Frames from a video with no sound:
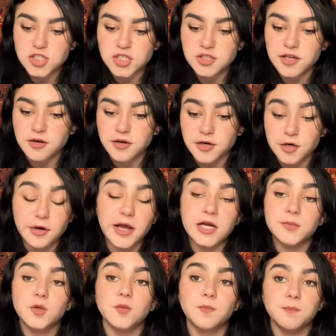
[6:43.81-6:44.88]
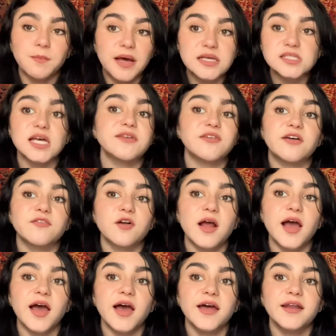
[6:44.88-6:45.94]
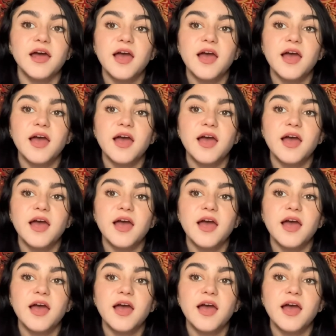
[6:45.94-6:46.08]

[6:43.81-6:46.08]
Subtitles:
They're incredible, best I've ever had.